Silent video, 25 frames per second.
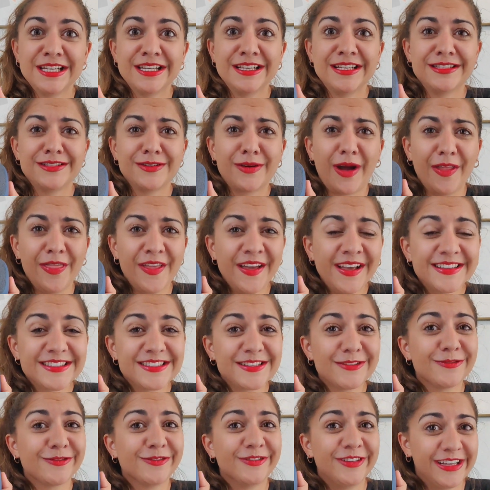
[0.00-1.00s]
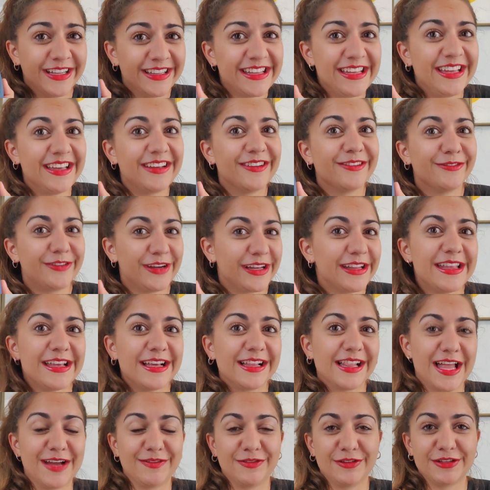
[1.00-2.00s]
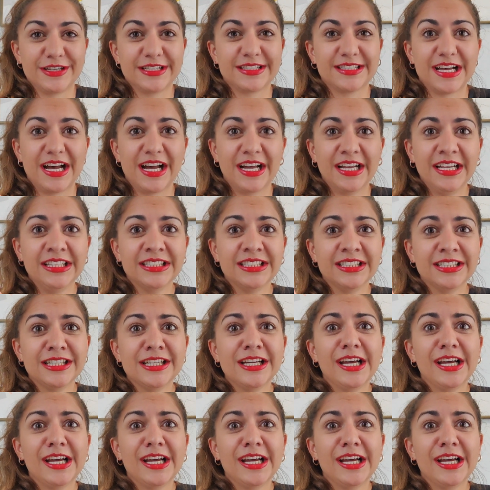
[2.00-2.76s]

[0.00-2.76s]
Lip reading: So I think it's a really, really clever design.